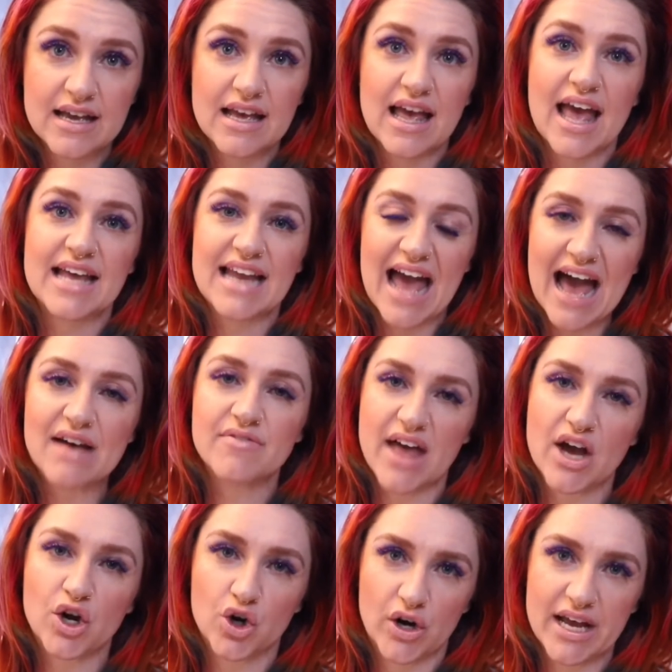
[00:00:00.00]
and have
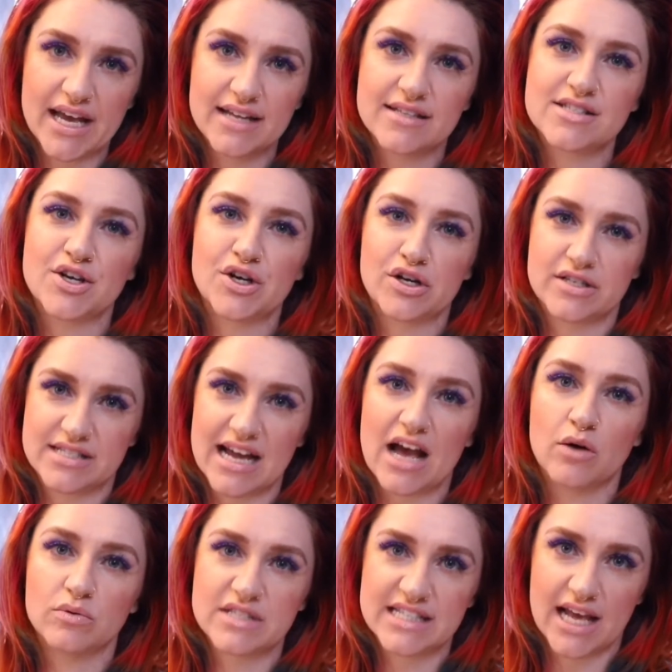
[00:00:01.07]
that grit so your
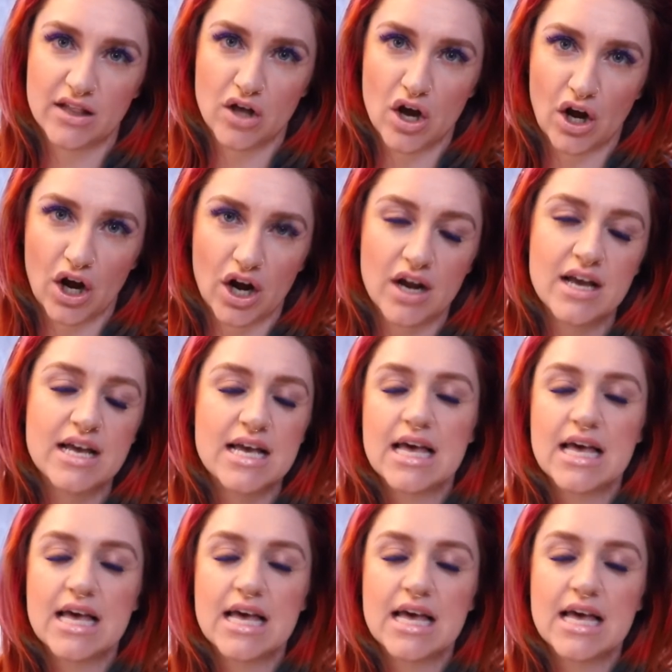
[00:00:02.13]
style will stay longer.